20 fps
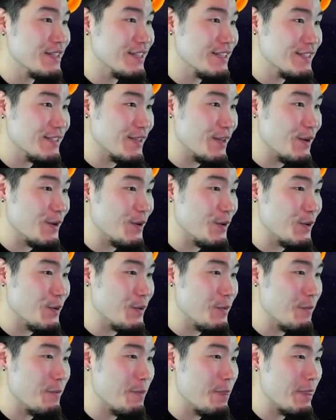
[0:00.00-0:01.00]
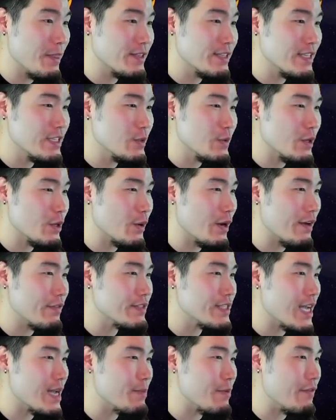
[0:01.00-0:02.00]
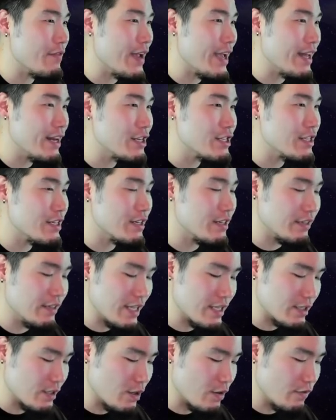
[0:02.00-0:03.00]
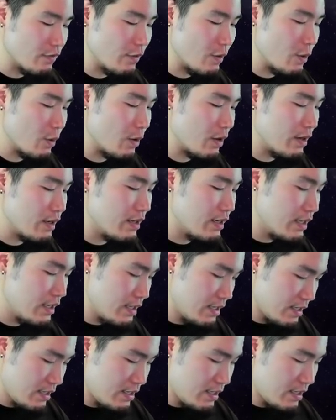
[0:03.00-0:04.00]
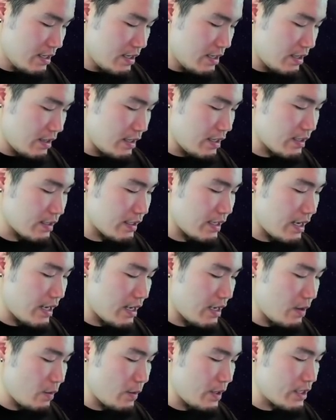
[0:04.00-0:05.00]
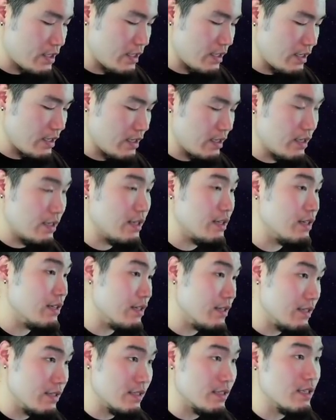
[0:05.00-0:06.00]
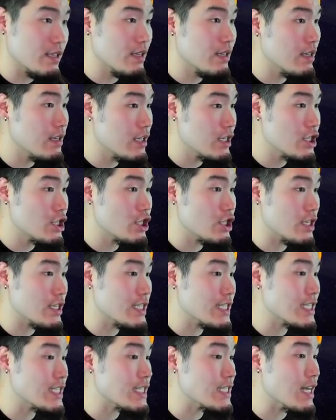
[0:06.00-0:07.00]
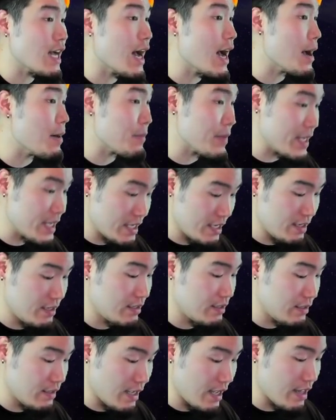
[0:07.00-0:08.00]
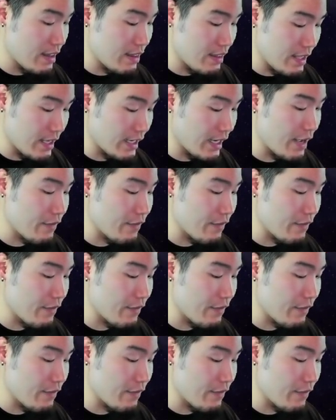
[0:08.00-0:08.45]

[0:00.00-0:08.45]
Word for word: So since we don't have type advantage here, let's go for this guy, which is Shisami, I think.